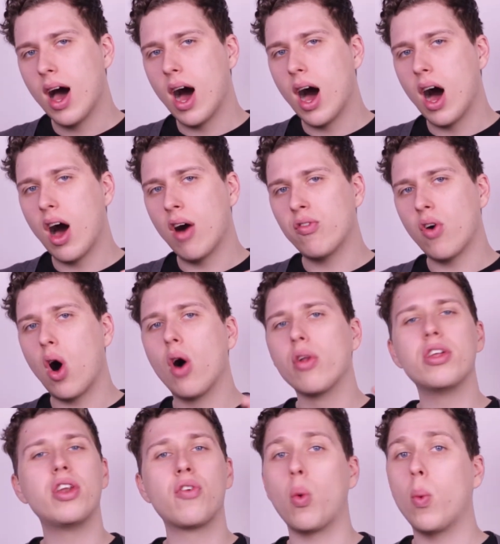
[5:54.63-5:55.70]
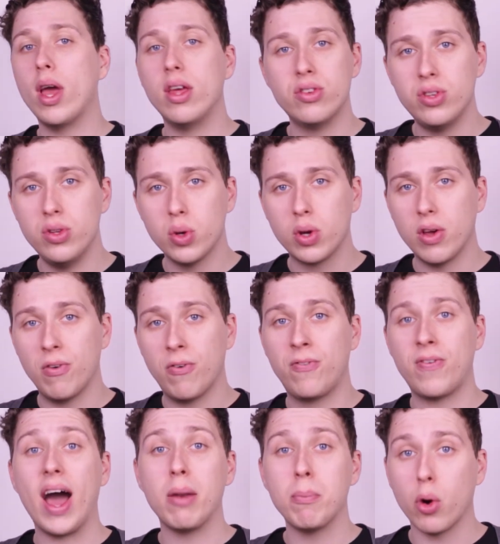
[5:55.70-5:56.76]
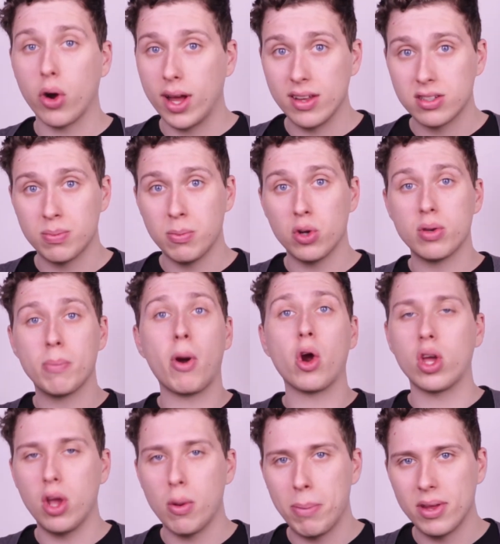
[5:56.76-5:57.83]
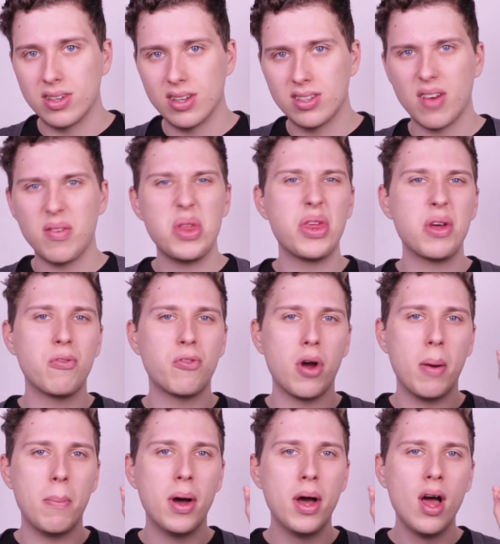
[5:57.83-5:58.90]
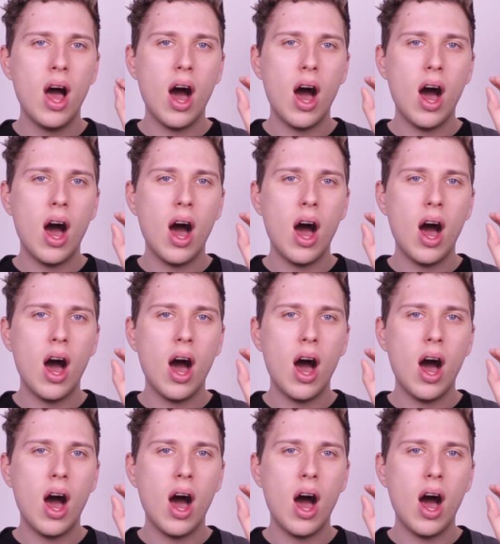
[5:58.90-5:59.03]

of all the different ways you could find more customers and market your business. Everything from